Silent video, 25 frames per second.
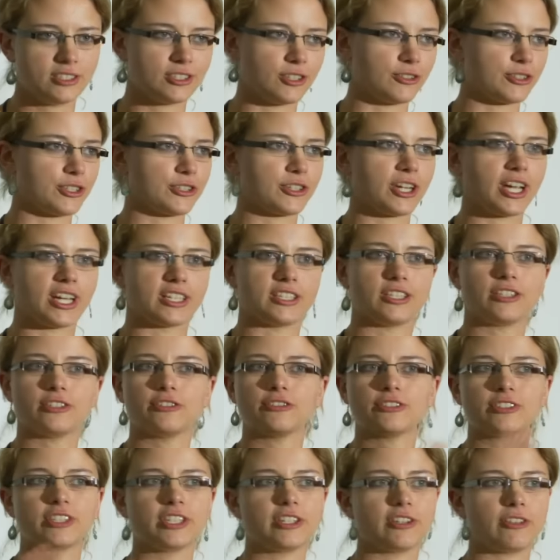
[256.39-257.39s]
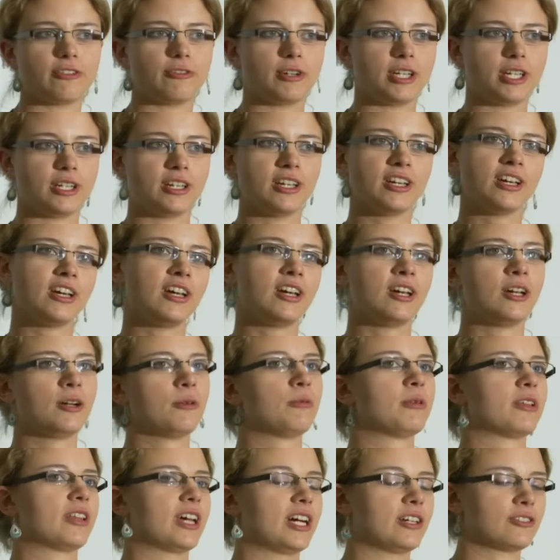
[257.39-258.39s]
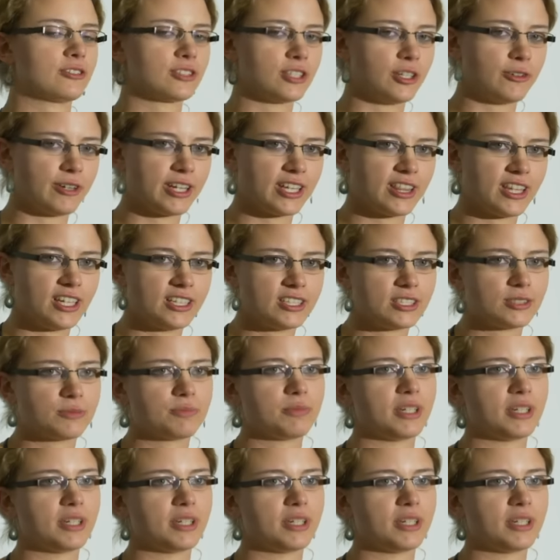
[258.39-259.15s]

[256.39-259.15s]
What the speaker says: So you can use D3 without knowing this,